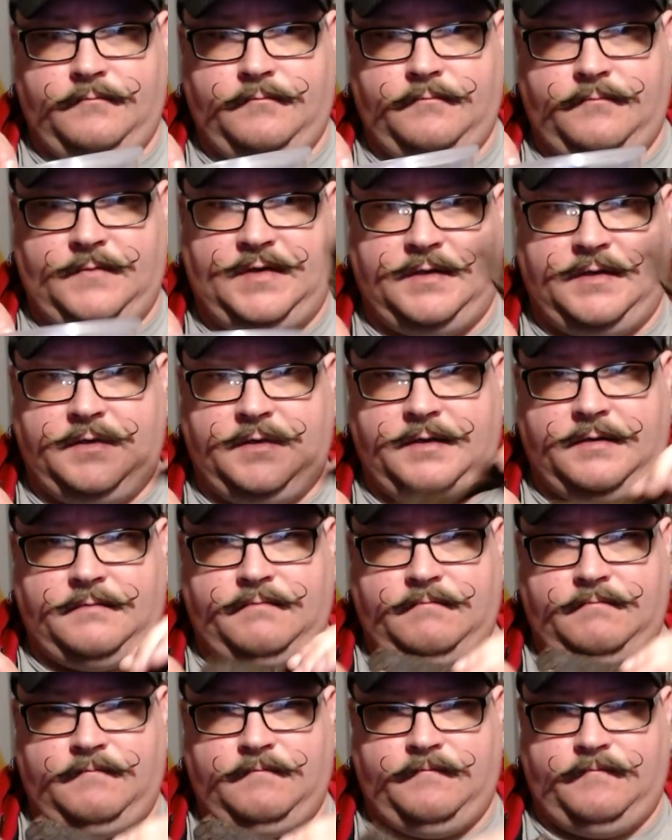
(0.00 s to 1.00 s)
It's like,
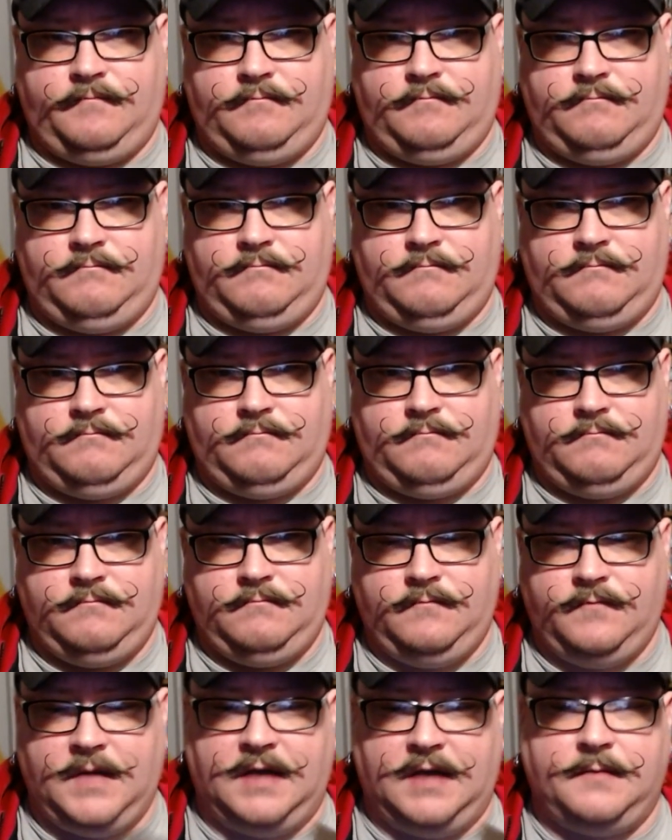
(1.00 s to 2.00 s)

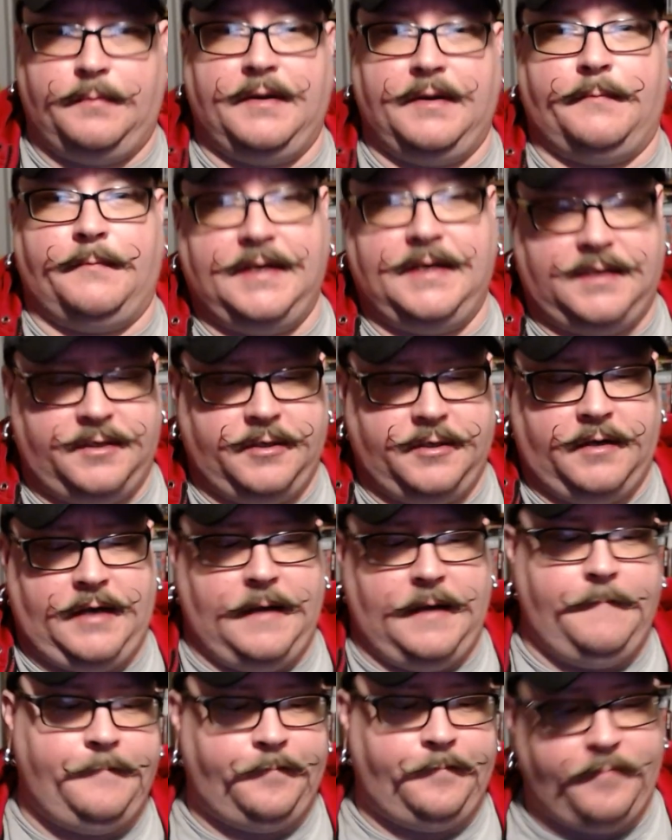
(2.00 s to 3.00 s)
that's a big piece of
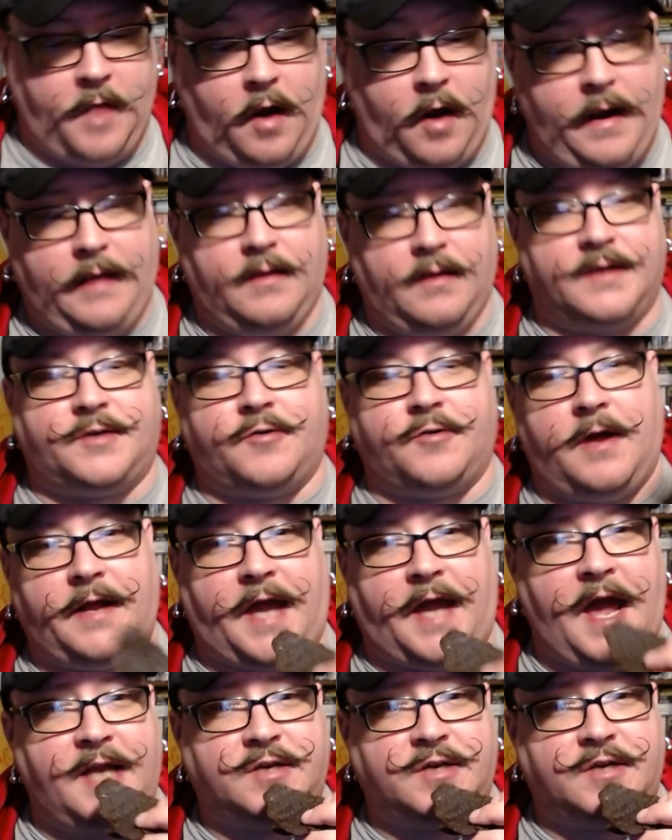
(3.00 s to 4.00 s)
jerky. All right, let's try the
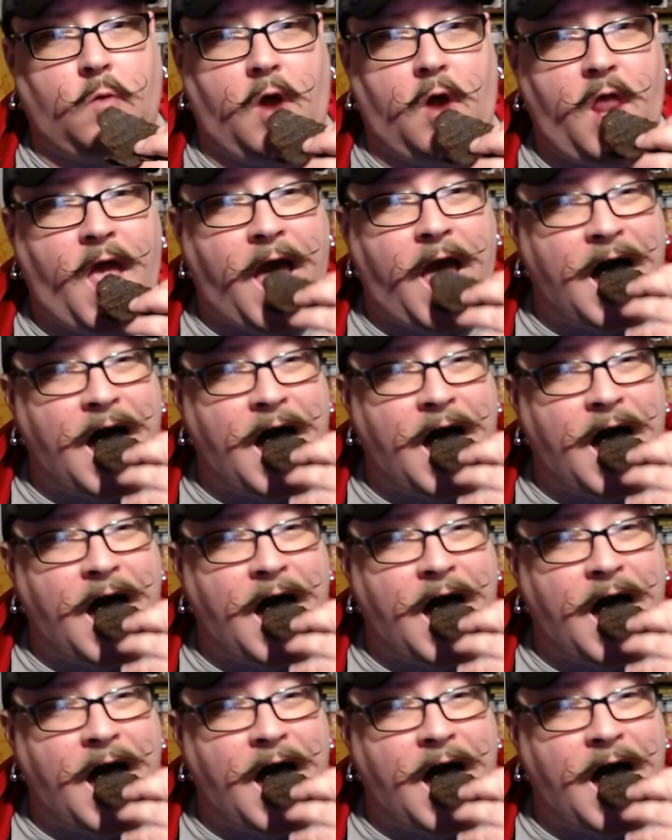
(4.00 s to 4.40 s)
Cajun one.